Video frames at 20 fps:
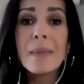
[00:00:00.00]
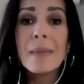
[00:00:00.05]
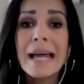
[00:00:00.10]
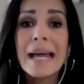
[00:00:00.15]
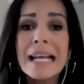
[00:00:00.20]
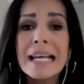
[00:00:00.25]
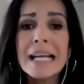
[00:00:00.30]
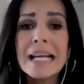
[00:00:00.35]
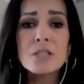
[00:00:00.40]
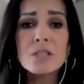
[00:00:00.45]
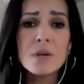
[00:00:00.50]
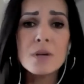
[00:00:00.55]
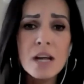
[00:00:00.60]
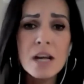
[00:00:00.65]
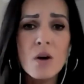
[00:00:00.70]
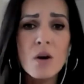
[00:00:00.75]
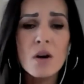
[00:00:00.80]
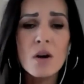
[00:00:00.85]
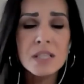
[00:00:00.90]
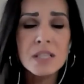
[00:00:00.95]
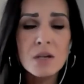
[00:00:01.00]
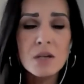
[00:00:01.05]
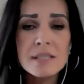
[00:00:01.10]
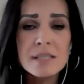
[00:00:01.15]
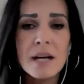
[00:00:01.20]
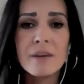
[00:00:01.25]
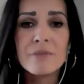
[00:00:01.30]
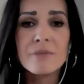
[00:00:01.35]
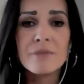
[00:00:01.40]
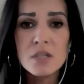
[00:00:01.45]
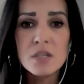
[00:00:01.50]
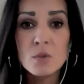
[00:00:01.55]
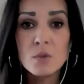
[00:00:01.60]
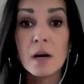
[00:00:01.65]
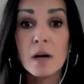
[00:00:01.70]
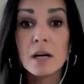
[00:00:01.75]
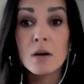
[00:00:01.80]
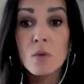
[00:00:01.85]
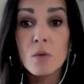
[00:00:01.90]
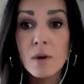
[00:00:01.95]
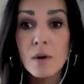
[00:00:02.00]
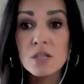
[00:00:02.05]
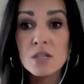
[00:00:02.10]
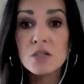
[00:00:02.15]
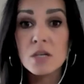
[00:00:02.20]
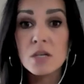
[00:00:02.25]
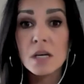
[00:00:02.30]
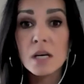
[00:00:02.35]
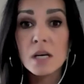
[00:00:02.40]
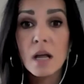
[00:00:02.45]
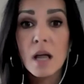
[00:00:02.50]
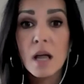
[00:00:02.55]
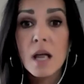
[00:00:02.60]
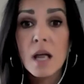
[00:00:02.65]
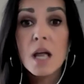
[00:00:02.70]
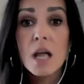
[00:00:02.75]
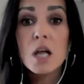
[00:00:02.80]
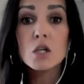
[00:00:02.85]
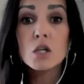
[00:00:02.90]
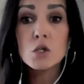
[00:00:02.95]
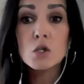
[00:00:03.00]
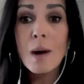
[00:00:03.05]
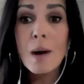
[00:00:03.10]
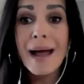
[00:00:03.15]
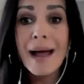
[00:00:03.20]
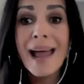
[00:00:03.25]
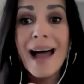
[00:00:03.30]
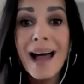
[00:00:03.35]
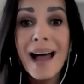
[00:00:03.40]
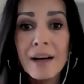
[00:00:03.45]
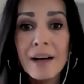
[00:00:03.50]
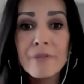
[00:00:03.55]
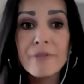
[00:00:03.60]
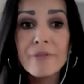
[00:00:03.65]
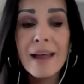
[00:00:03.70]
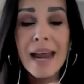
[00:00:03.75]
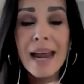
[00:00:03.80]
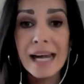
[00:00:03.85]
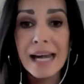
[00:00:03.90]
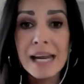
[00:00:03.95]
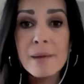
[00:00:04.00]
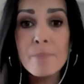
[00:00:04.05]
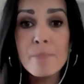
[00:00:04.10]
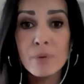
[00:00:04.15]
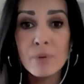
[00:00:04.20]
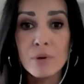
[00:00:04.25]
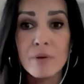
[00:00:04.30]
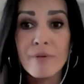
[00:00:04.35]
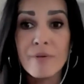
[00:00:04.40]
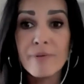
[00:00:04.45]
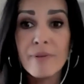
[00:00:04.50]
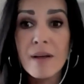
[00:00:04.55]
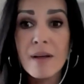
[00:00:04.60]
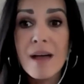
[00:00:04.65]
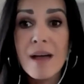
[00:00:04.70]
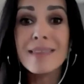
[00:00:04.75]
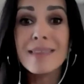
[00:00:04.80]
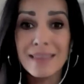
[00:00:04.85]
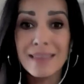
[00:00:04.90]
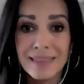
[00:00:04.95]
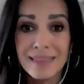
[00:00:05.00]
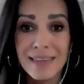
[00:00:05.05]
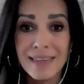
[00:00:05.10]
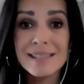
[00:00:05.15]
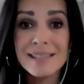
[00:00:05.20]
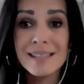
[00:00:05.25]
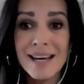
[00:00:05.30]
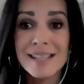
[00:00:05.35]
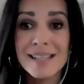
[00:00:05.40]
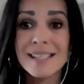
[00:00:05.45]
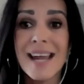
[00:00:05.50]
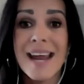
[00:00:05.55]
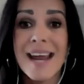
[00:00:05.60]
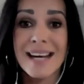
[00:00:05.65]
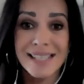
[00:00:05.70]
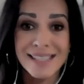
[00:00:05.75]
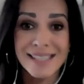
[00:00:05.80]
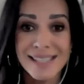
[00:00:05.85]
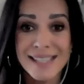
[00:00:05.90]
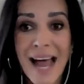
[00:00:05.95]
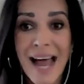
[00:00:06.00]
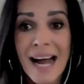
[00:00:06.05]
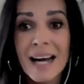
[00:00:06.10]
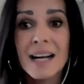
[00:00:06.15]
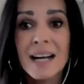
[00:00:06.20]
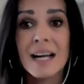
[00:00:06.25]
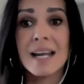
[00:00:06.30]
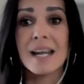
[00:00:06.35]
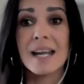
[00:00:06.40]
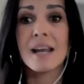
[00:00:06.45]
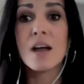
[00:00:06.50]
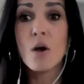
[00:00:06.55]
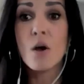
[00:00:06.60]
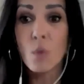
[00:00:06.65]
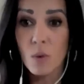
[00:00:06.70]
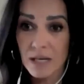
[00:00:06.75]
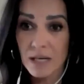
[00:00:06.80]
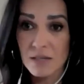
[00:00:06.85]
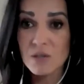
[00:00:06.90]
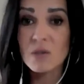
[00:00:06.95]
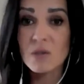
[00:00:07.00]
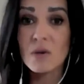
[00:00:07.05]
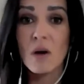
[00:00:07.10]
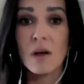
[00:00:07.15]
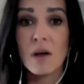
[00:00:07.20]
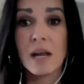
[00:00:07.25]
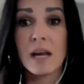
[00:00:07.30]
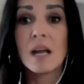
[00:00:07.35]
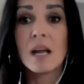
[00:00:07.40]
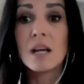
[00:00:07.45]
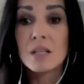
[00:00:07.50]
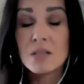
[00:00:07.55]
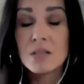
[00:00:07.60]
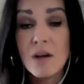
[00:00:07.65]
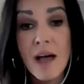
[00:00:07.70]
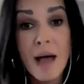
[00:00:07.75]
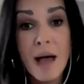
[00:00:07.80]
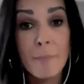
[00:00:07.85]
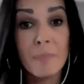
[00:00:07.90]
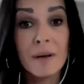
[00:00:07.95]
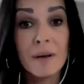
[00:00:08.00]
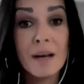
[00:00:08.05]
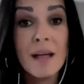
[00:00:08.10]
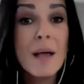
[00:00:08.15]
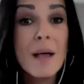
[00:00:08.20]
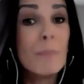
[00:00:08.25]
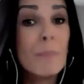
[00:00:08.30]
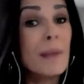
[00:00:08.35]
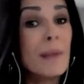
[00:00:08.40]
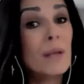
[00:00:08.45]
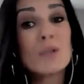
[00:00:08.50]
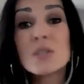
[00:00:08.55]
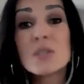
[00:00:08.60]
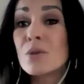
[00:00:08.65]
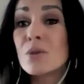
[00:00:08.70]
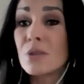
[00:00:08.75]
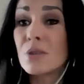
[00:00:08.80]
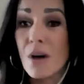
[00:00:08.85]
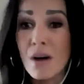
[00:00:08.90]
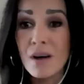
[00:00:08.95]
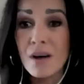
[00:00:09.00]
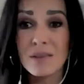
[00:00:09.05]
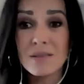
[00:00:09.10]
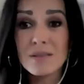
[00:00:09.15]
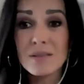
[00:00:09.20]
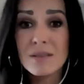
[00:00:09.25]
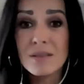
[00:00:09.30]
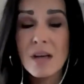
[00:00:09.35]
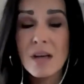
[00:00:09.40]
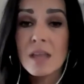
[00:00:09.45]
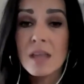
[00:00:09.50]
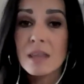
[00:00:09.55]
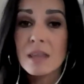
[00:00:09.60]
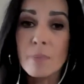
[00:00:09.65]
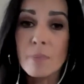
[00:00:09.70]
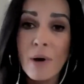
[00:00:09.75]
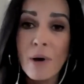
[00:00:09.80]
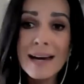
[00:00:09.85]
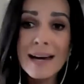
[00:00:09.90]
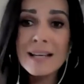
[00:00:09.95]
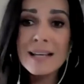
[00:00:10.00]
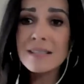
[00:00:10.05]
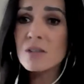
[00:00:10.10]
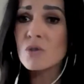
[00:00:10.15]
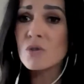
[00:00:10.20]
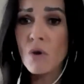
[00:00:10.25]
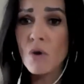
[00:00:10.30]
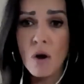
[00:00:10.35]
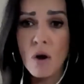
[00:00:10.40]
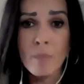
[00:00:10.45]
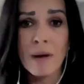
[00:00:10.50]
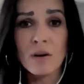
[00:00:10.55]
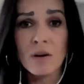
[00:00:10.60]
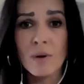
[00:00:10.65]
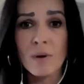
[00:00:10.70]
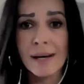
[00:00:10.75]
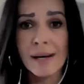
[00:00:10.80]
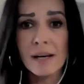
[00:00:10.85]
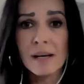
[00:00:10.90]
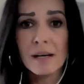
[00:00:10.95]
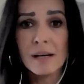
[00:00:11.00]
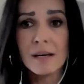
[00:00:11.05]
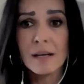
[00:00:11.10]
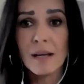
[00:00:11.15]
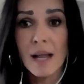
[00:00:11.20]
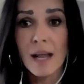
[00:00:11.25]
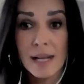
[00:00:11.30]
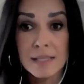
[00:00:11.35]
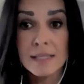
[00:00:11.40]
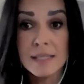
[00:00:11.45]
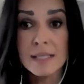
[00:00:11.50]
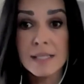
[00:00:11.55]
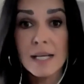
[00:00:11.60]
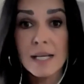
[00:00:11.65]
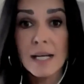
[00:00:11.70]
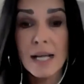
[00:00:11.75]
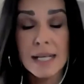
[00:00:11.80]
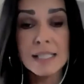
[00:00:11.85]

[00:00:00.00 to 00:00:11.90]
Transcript: And literally ask yourself just one question. Do I have any proof that this is exactly what is going to happen? Because you don't. The brain is the drama queen. It's